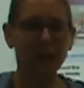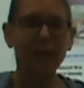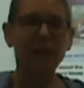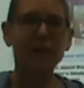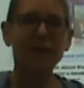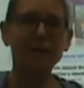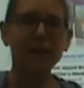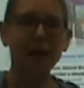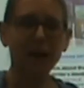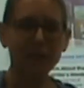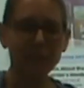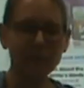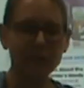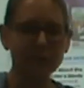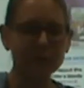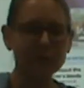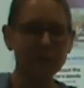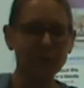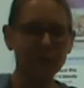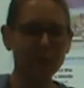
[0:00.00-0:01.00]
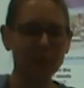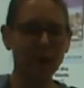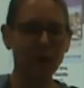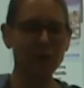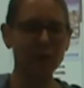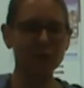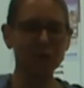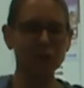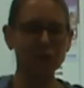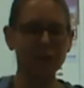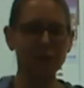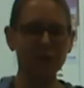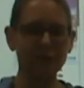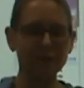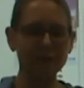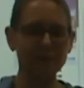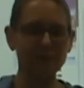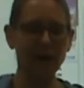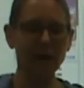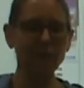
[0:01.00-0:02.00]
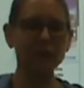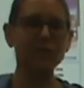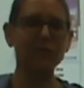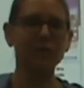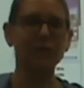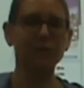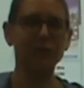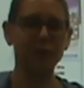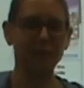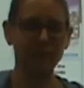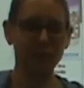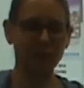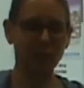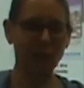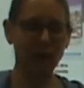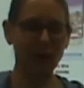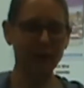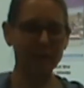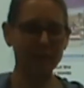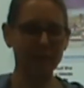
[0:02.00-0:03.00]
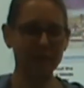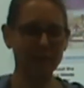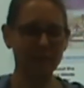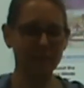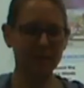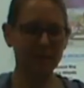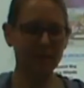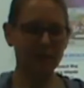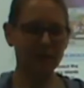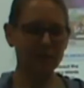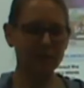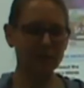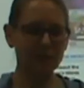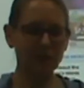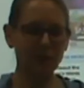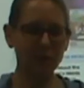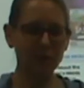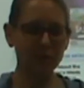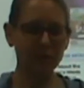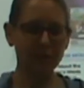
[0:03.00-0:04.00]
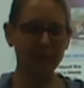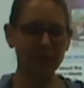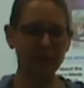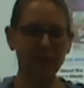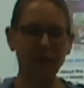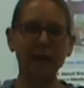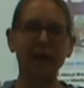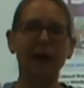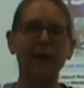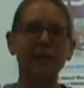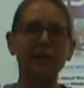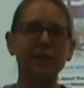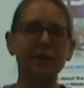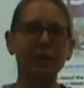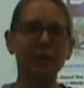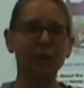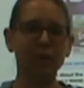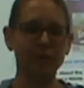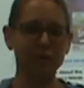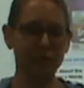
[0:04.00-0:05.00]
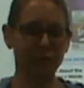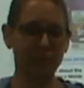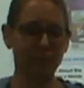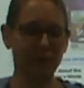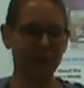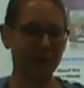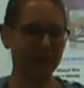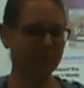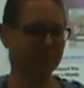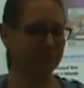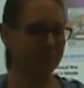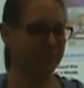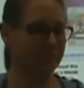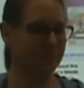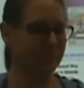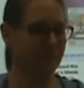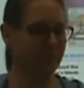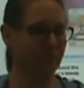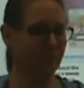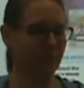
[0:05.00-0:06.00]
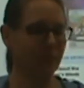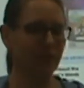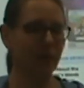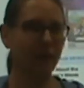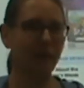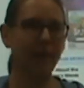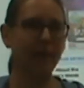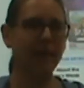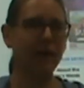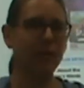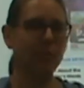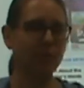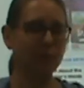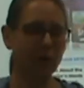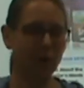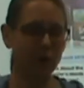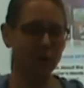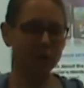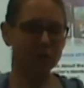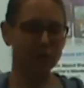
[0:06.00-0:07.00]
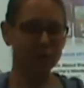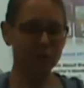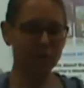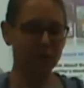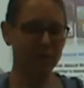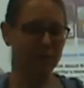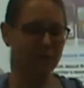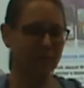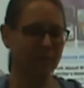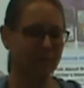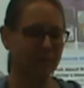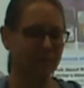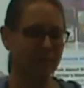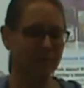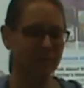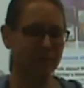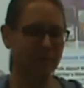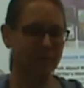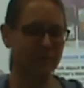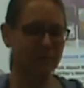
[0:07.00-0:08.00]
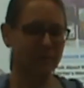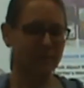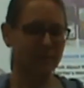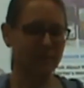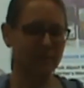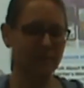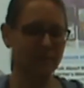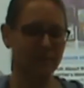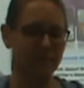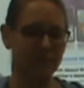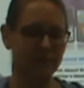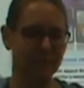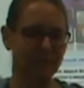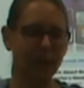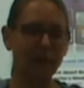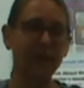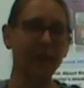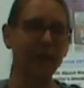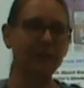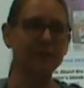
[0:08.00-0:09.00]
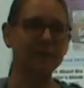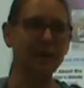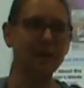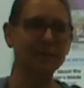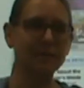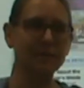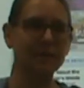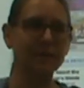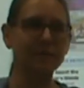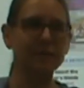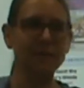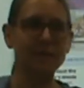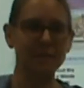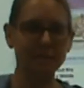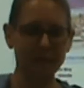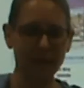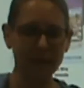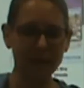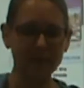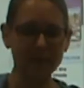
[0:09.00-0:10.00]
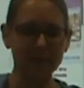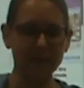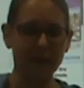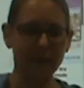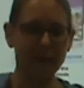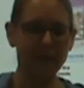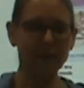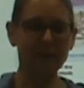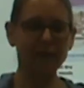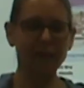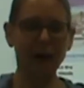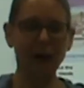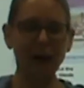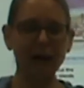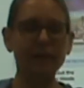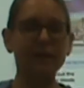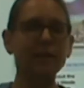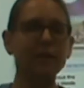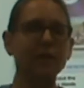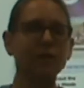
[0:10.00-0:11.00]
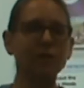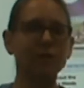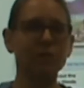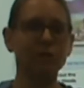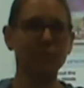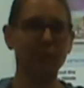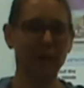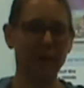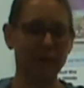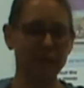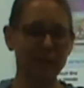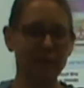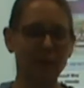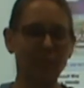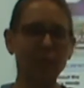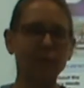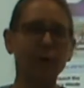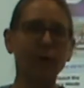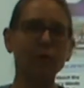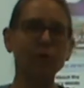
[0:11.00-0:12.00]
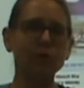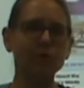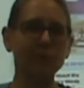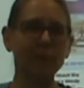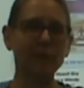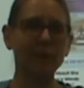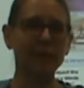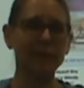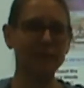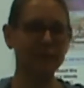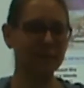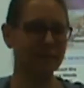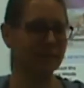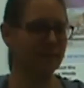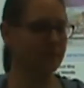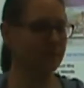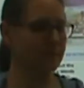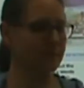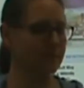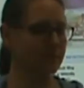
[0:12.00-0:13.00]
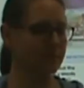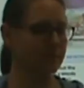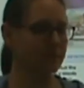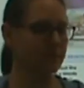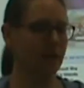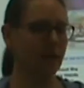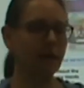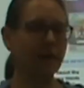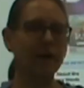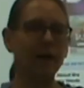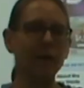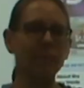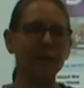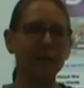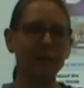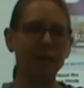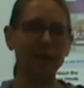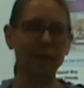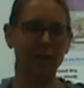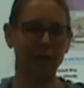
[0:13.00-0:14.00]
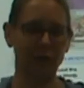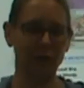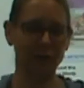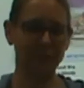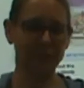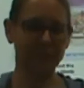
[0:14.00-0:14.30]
Climbers approached this mountain from the west. Slowly, they got nearer to it. Approached, in that sentence, it says, got near to it. Approach means coming near.